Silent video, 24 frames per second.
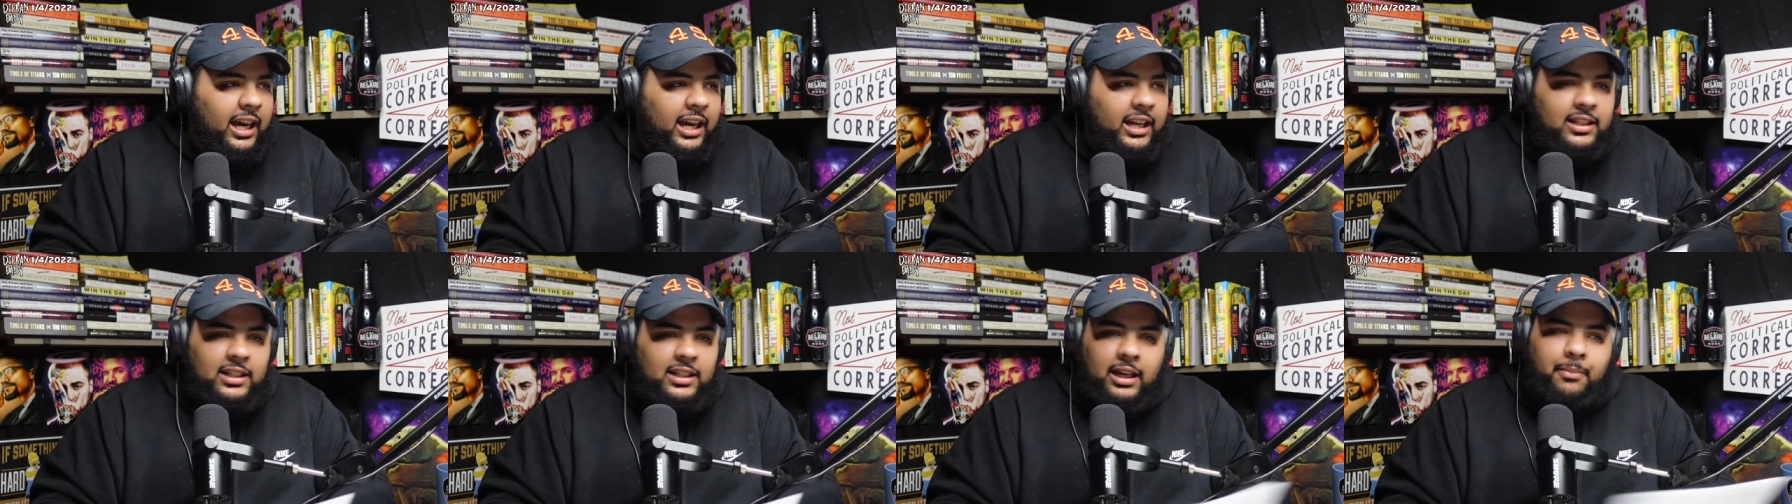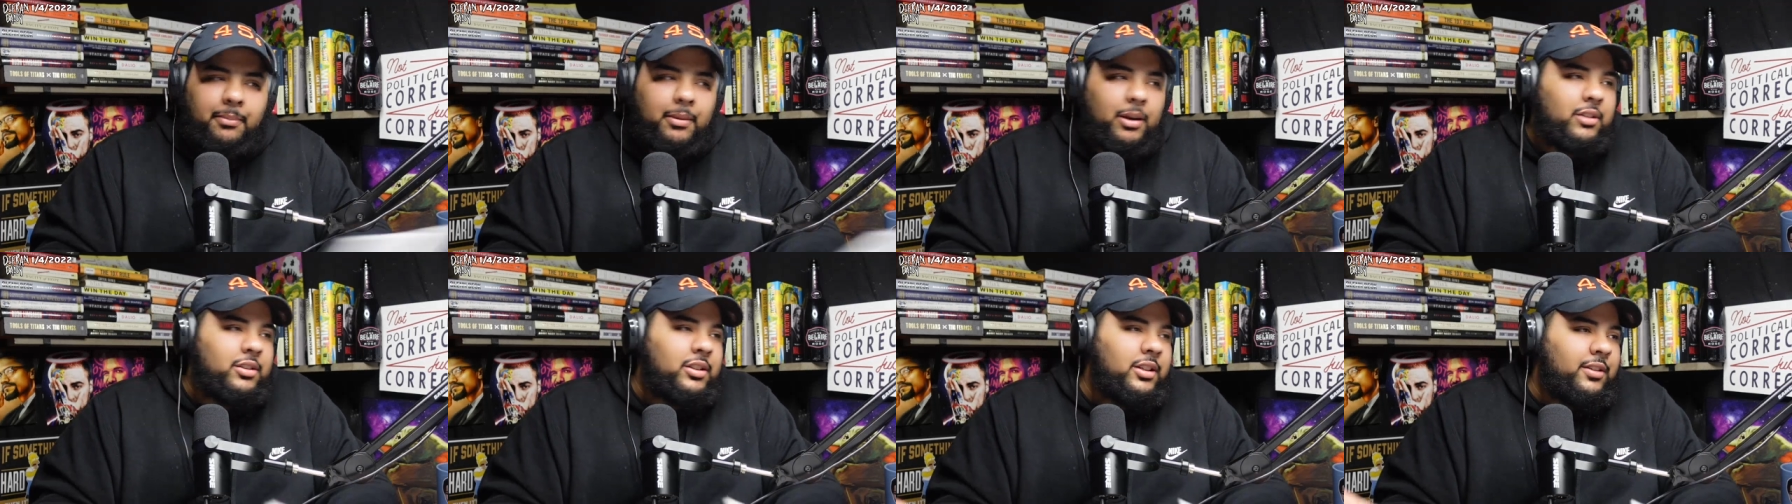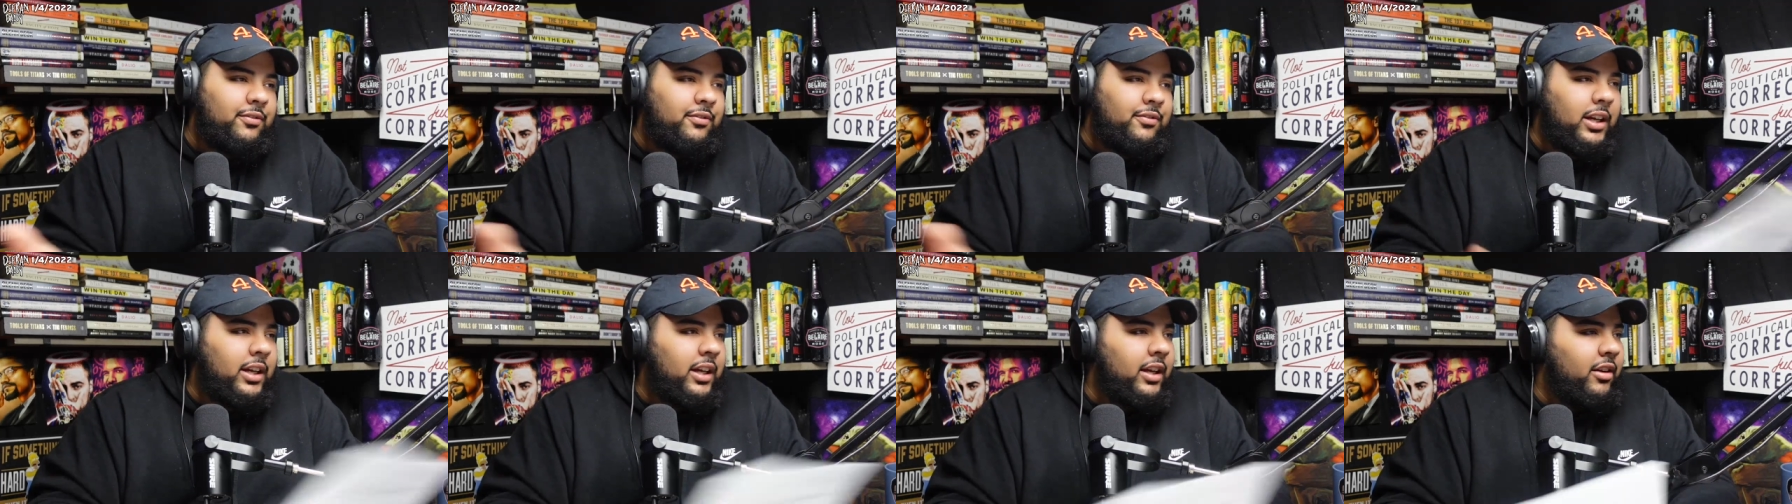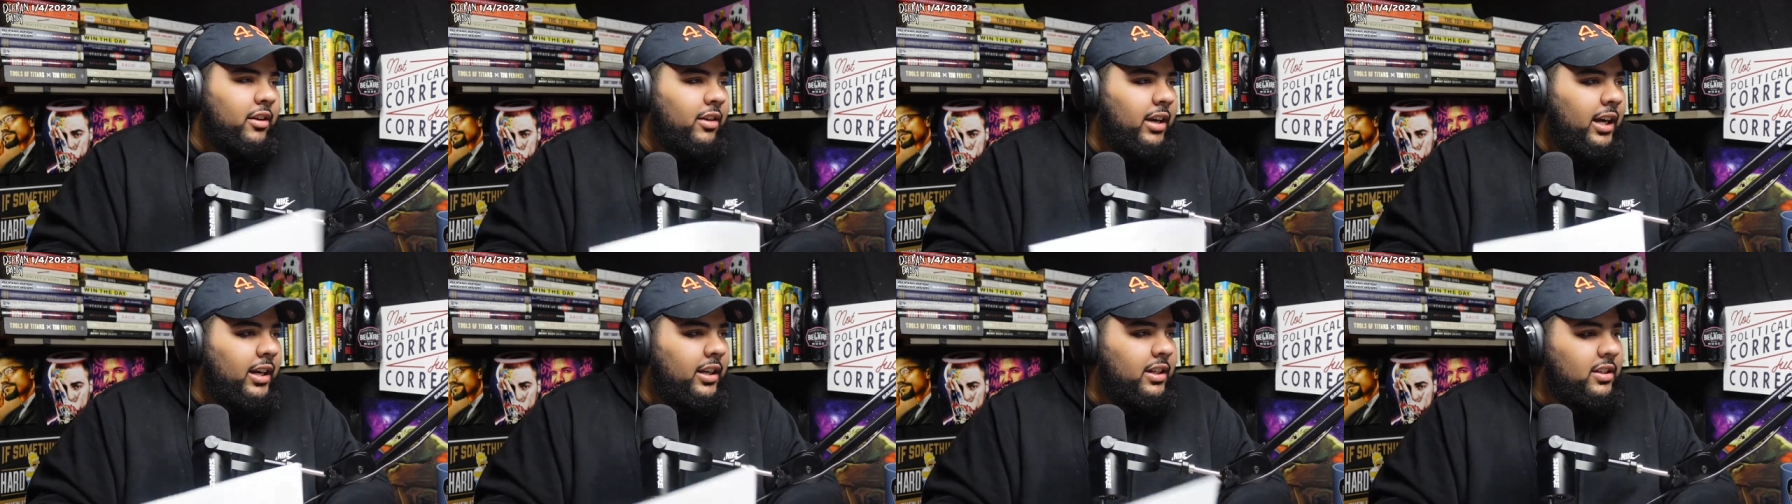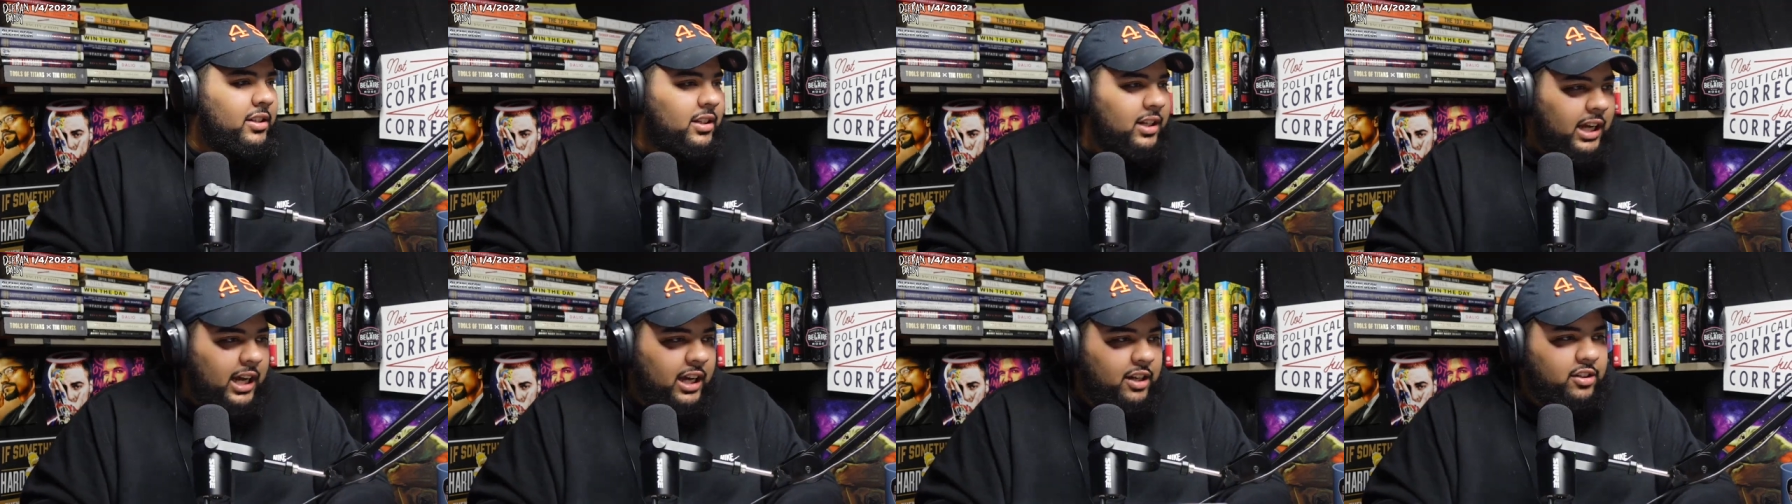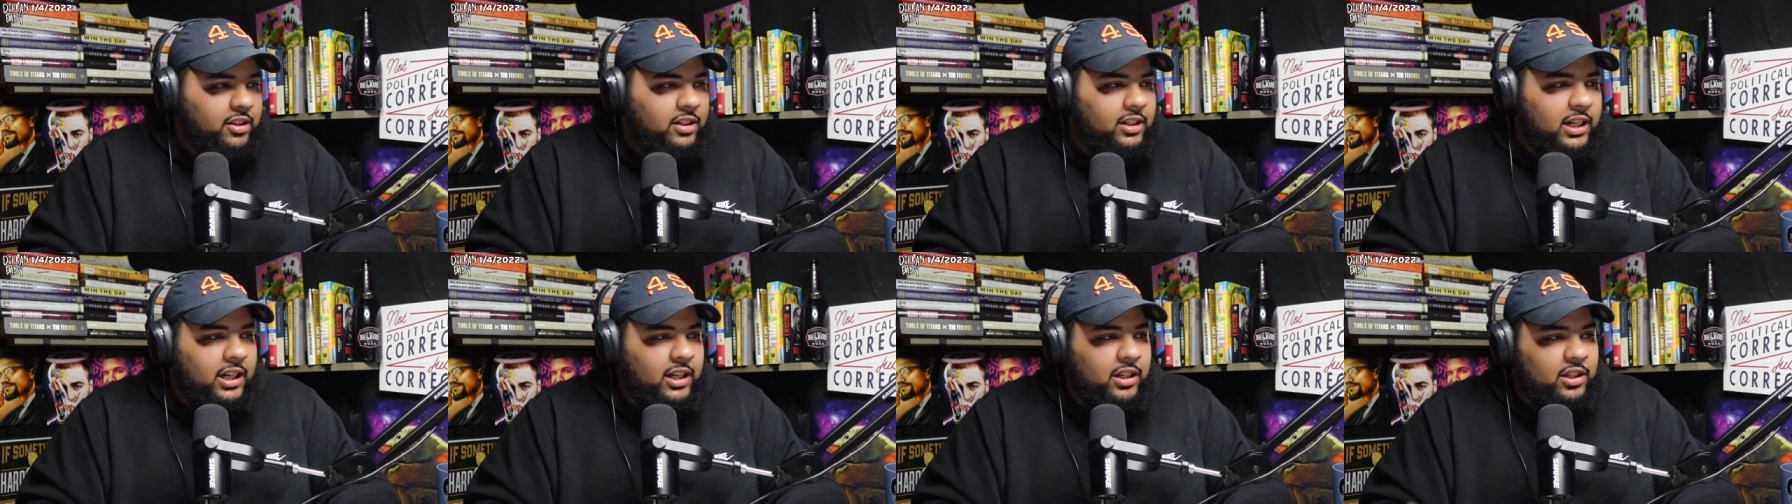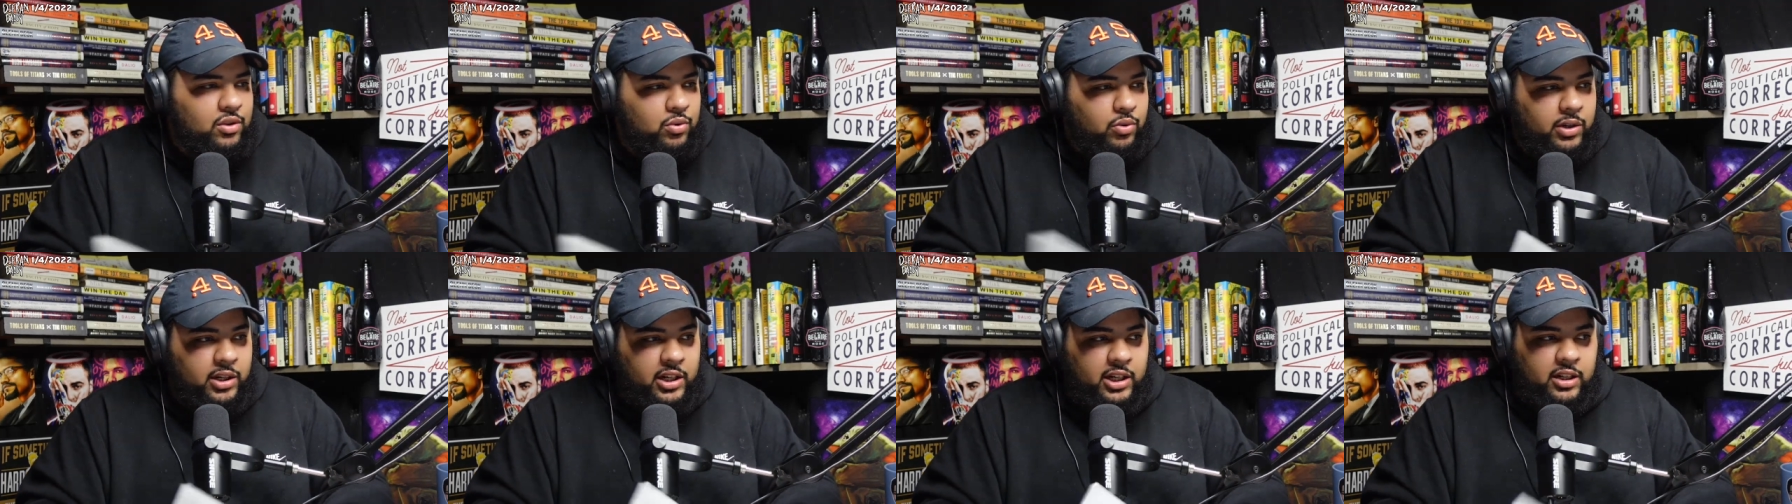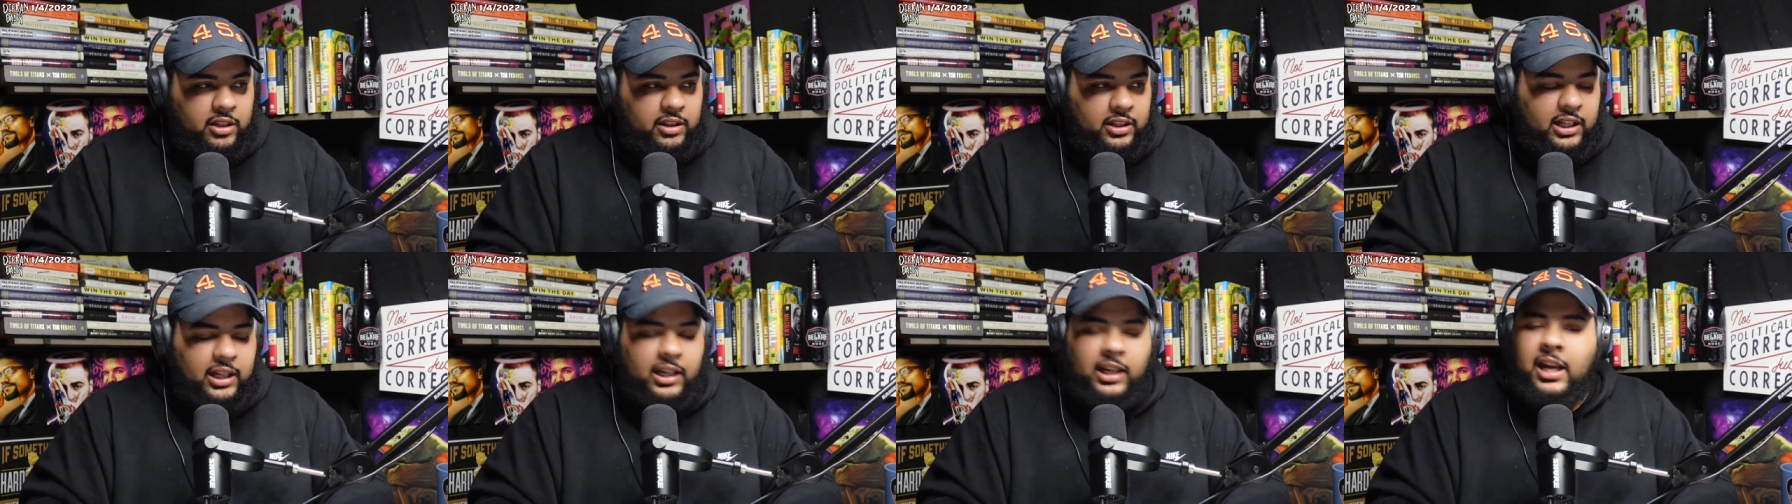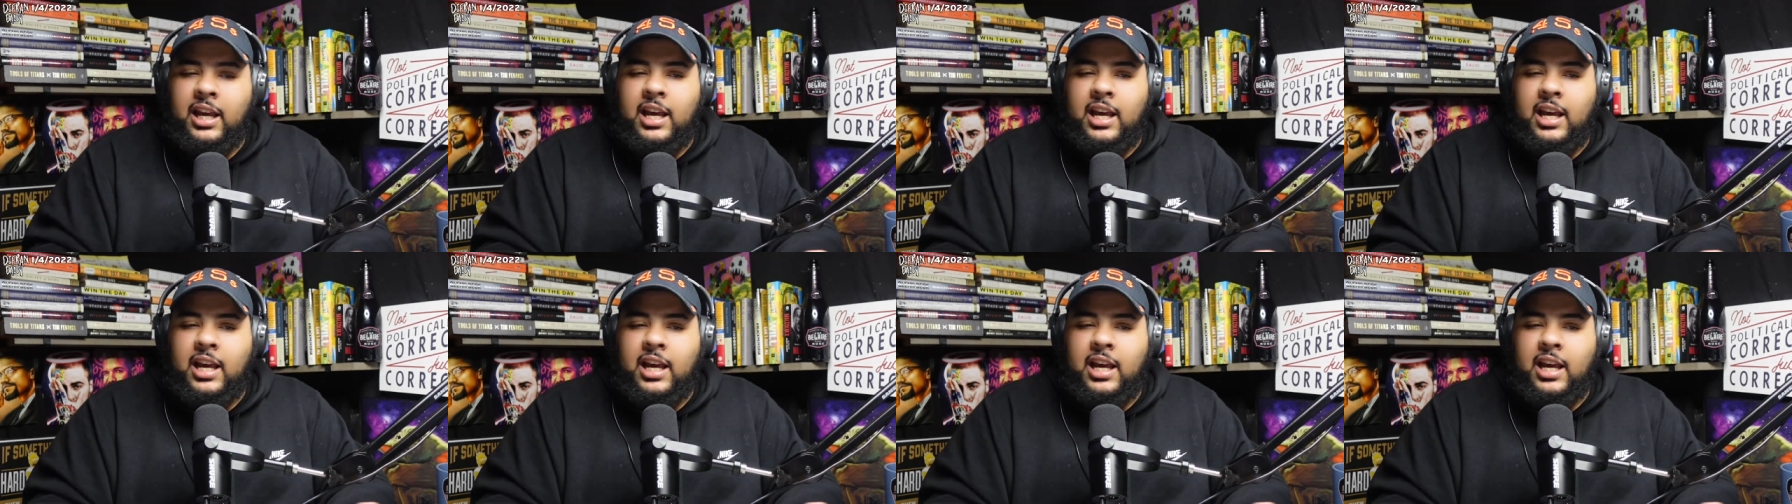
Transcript: It's like, bro, she fucking created shit. How's she not in a 20-year thing?